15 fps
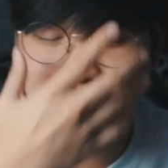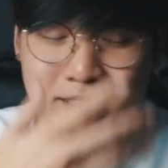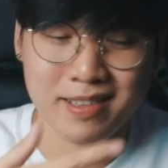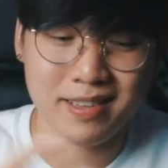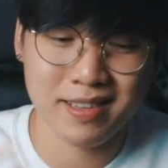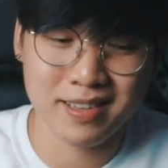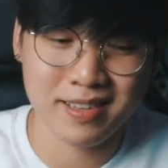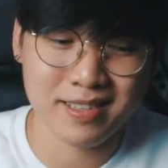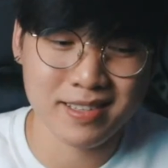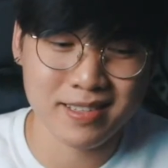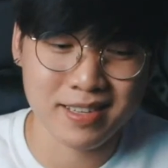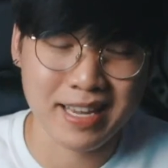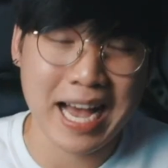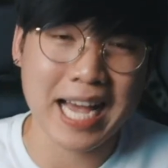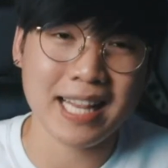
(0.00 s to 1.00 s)

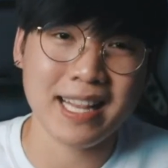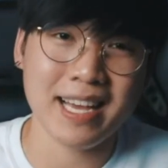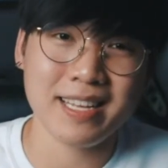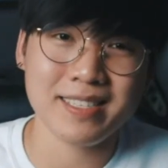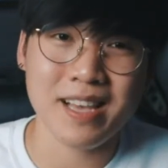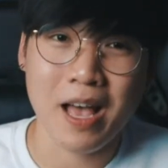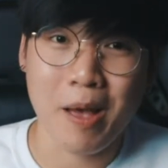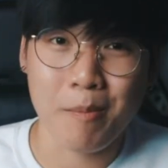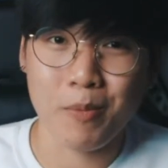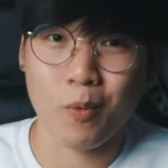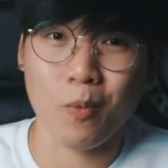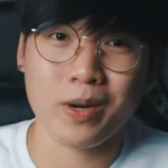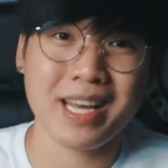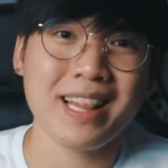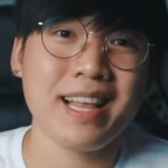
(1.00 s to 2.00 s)
guidelines, but
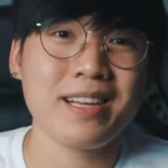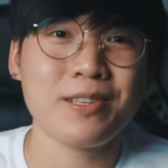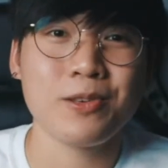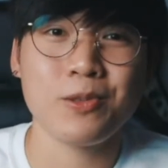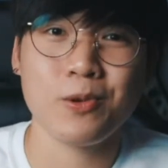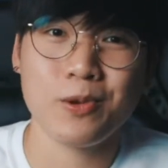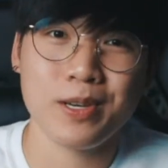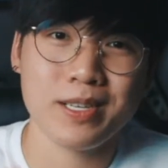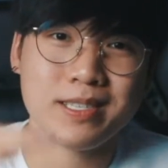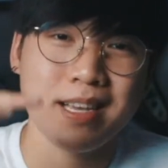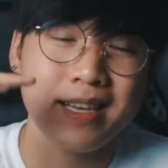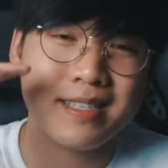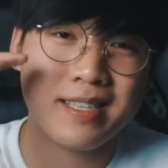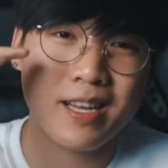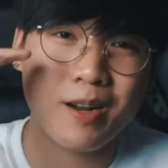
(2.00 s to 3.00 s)
what I like to do is
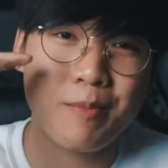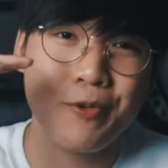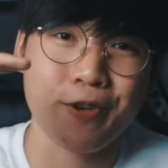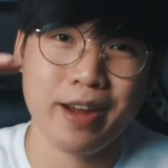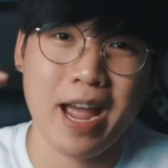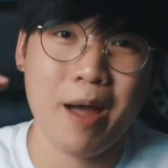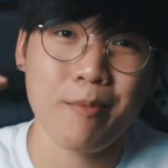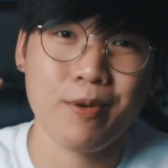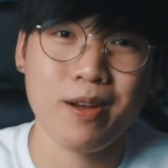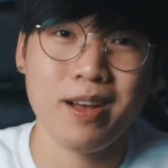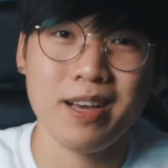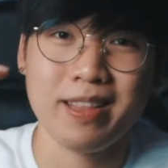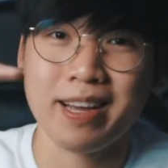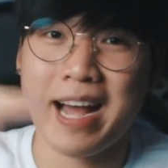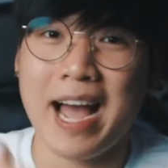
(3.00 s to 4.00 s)
set up your camera
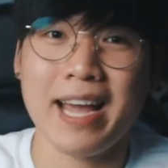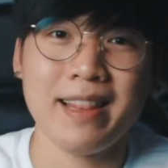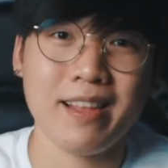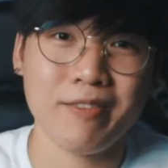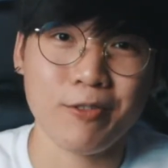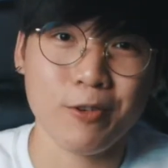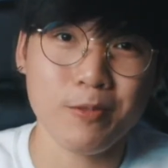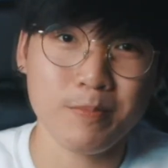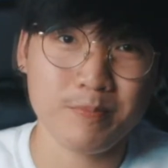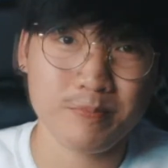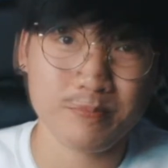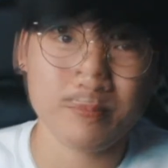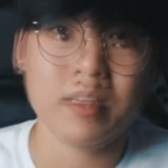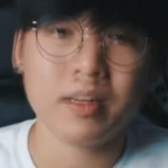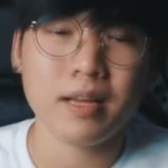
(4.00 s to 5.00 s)
at an eye level,
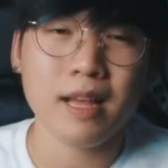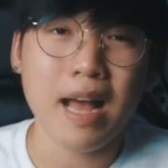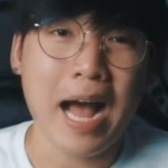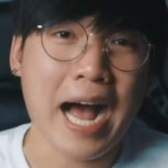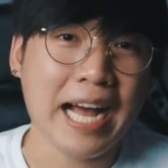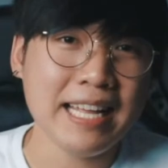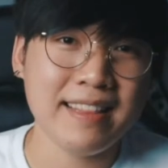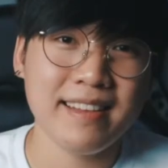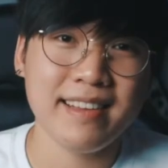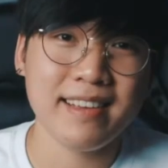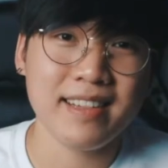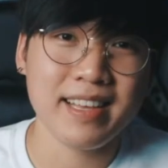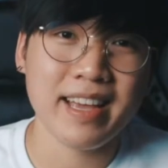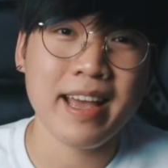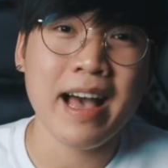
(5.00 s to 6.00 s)

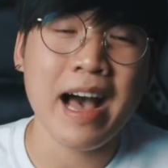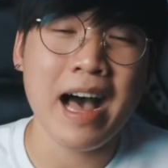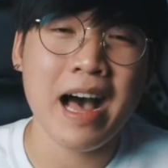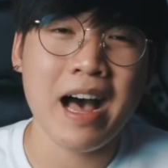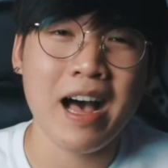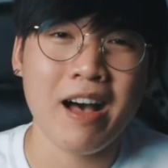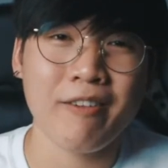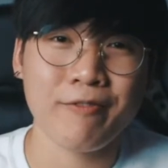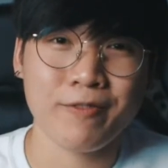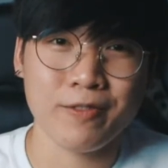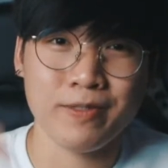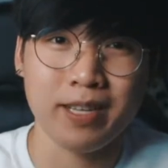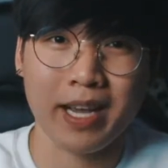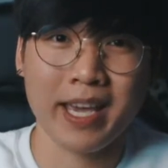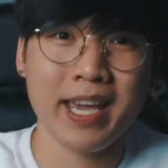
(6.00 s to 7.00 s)
Ideally, have
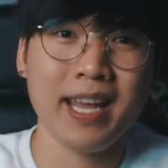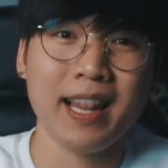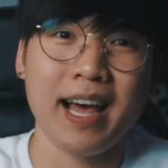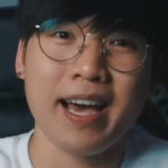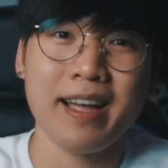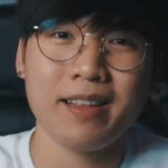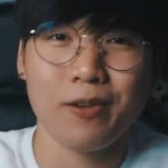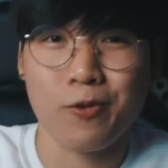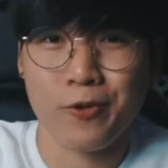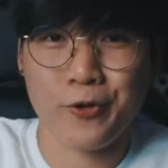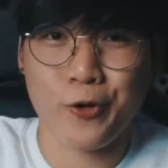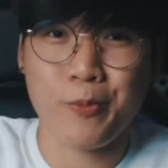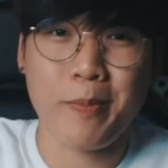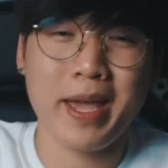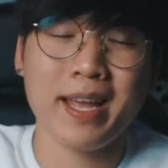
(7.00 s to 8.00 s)
the key light or
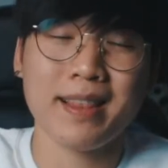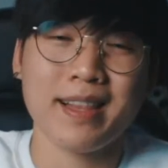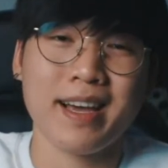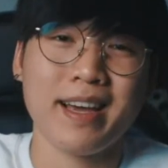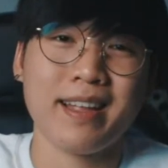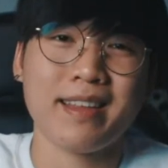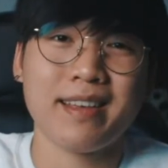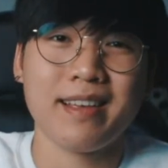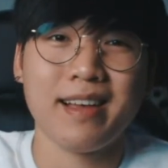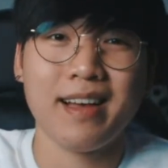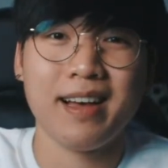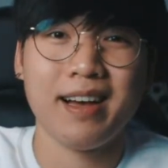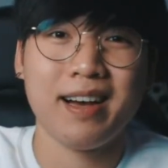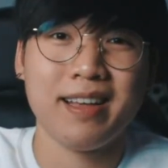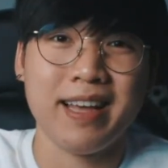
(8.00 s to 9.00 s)
your main light
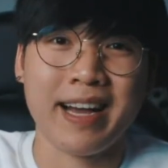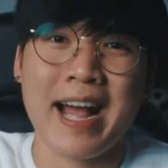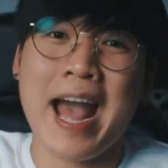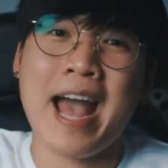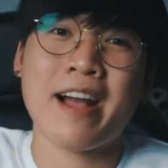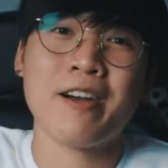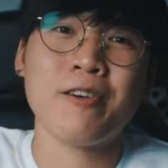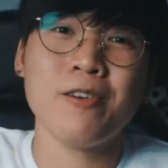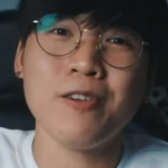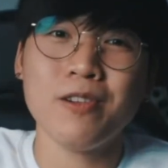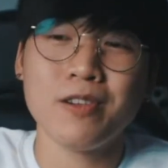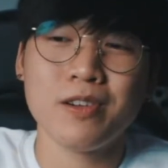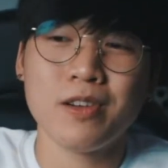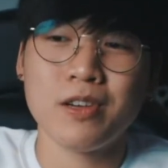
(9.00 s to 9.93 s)
at an angle